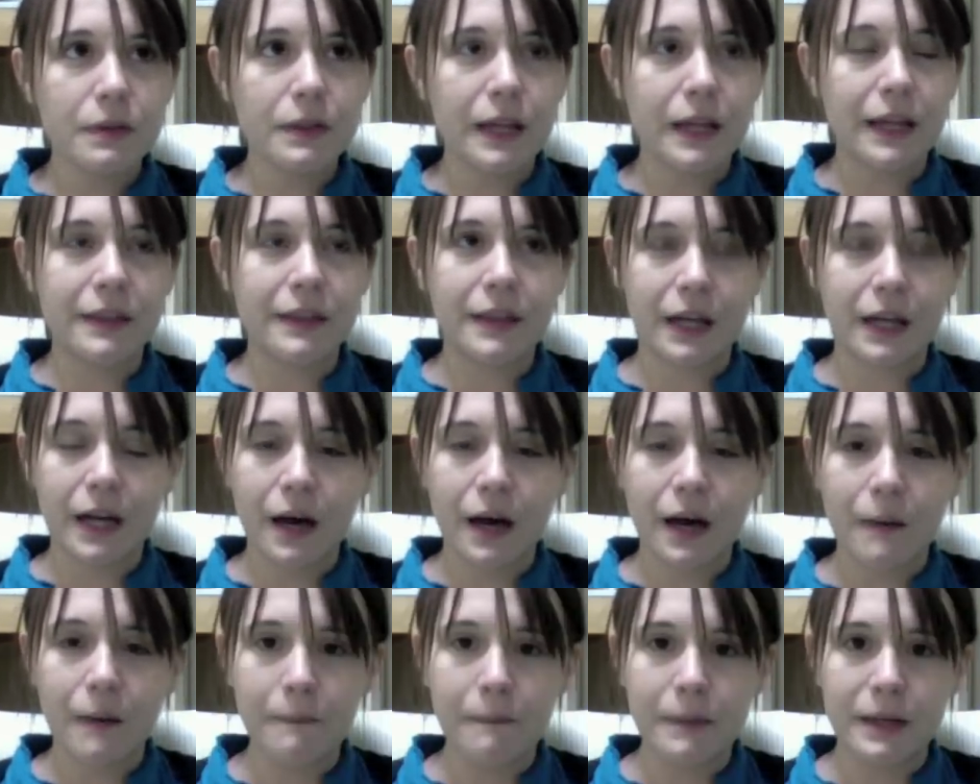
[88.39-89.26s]
in the
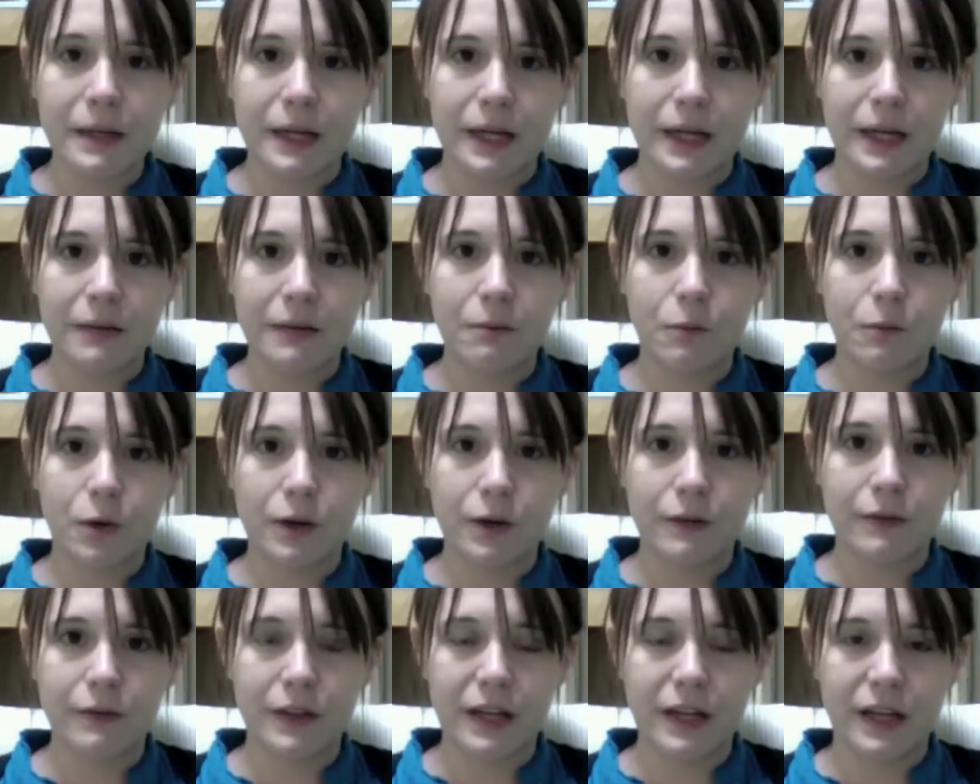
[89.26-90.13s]
company, one
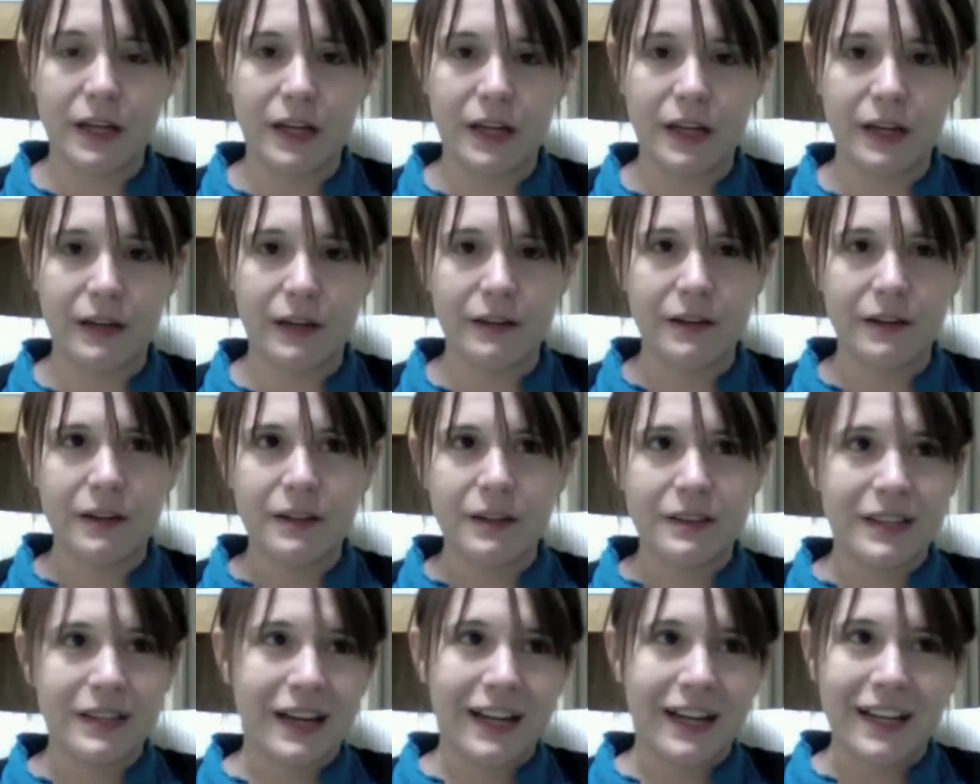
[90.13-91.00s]
of the,
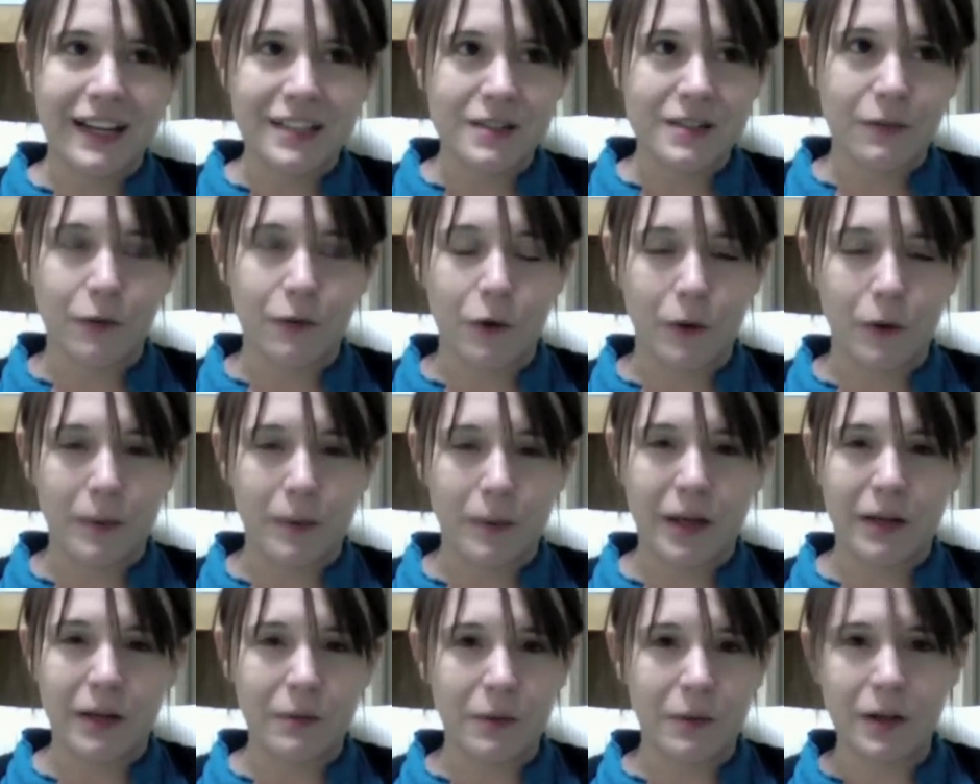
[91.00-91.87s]

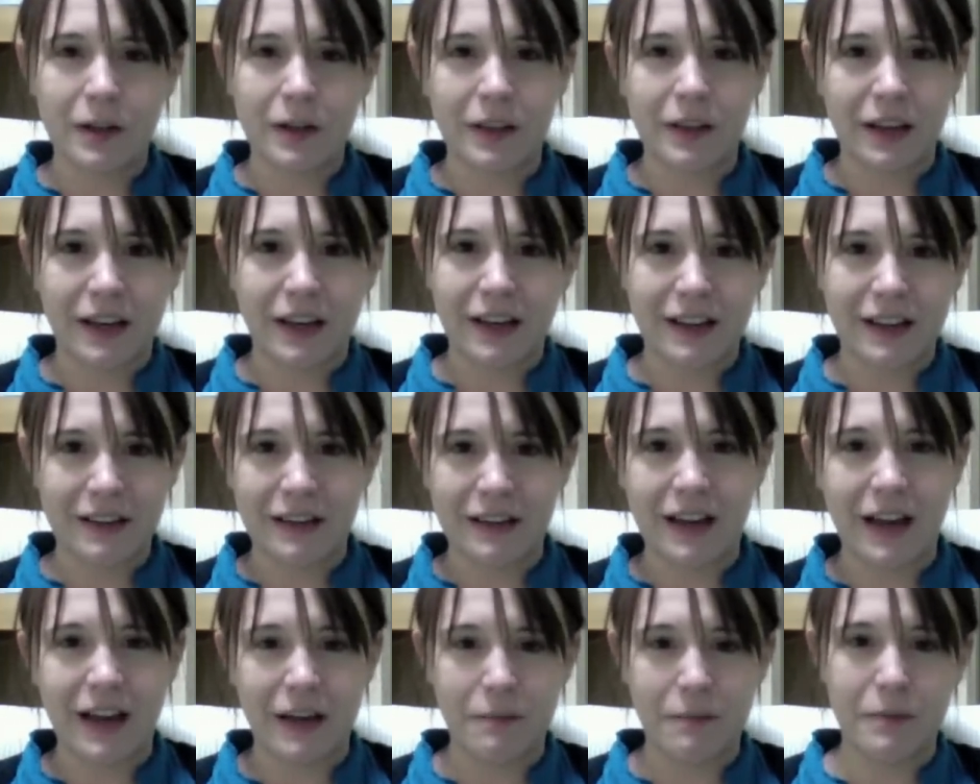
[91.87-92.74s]
foremen, one of the
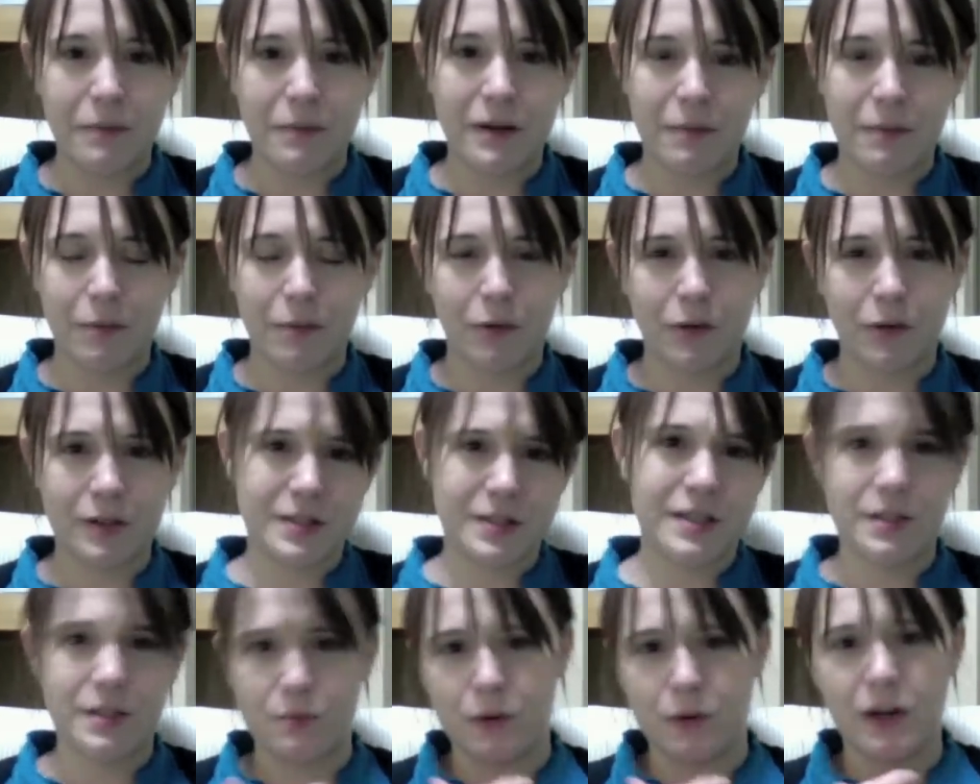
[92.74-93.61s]
head people, because
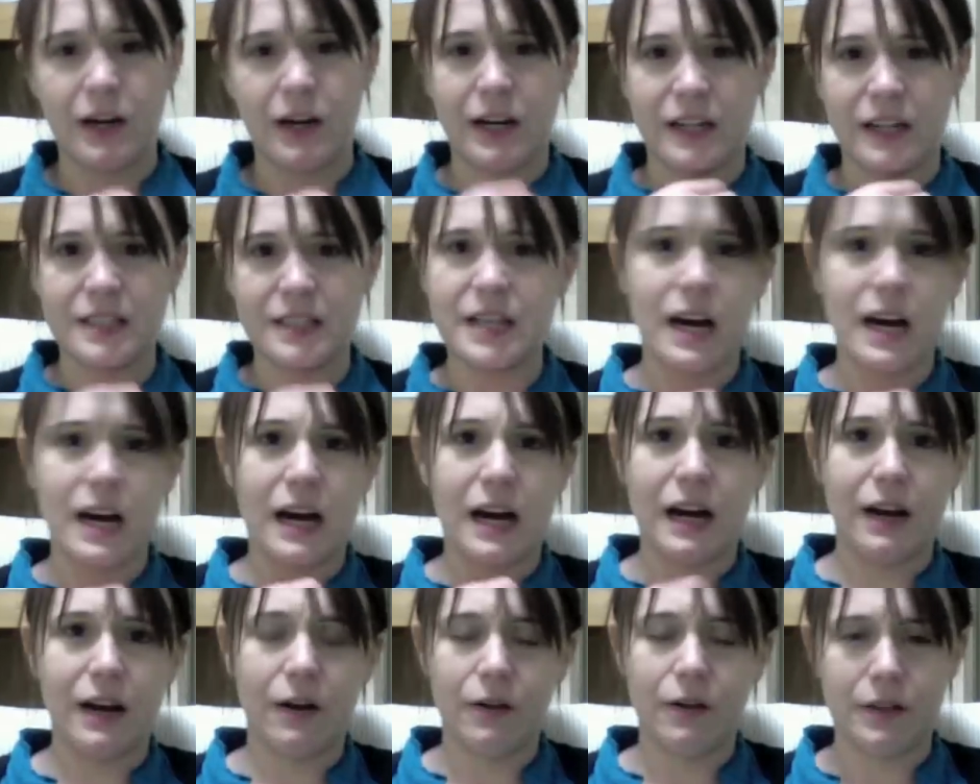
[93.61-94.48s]
he's wearing a
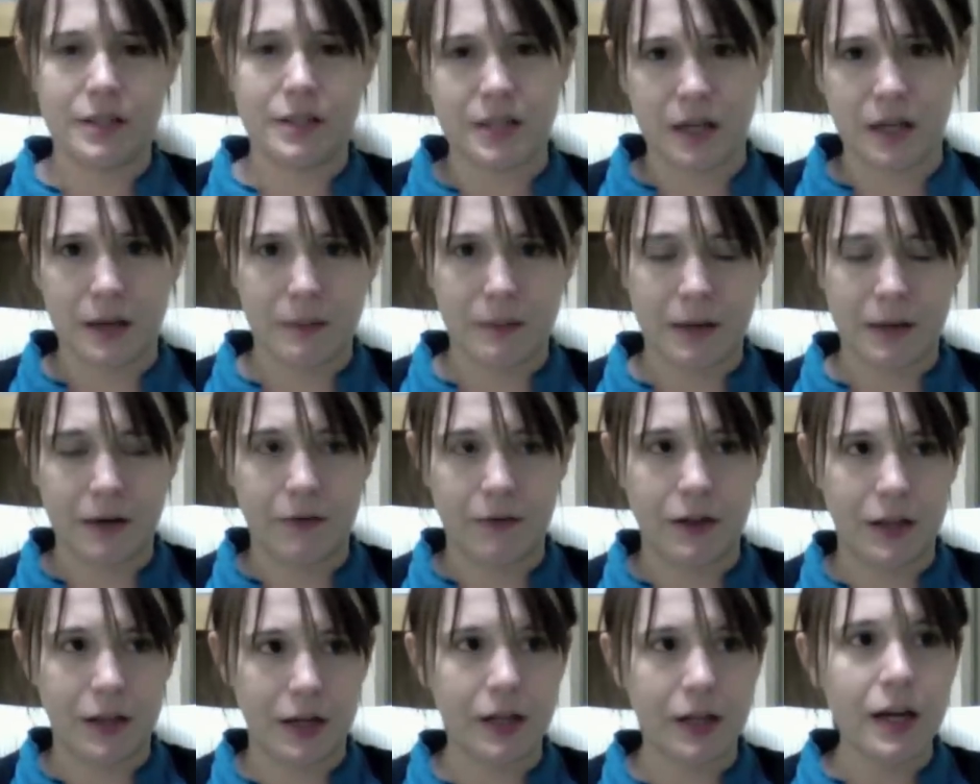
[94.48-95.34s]
tie all the time and
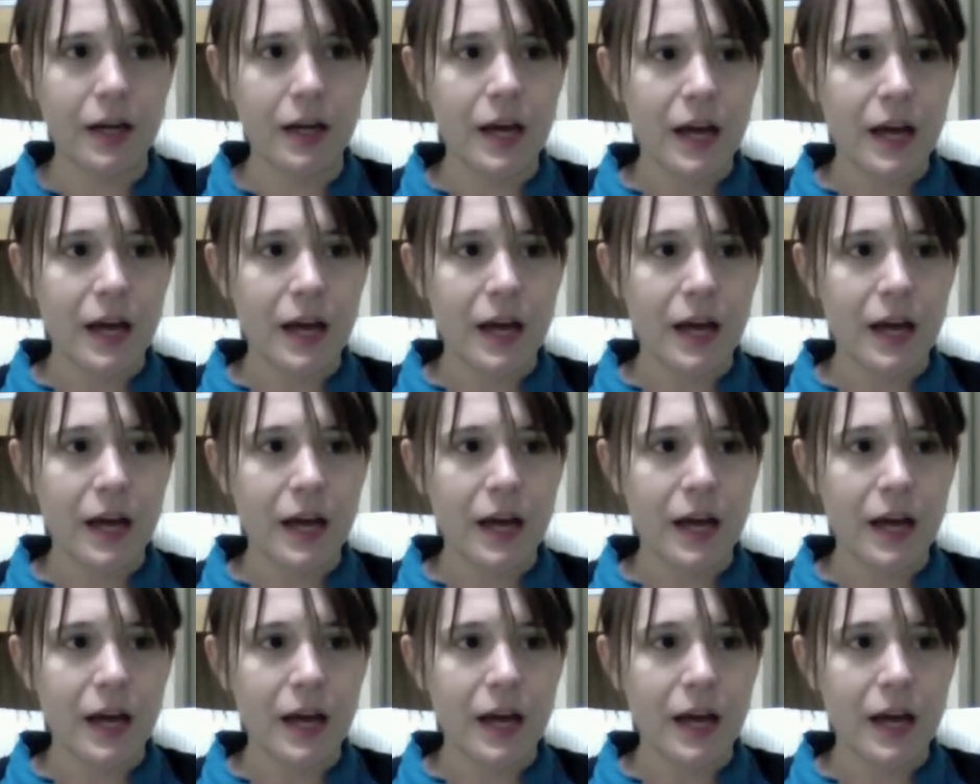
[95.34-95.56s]
everything,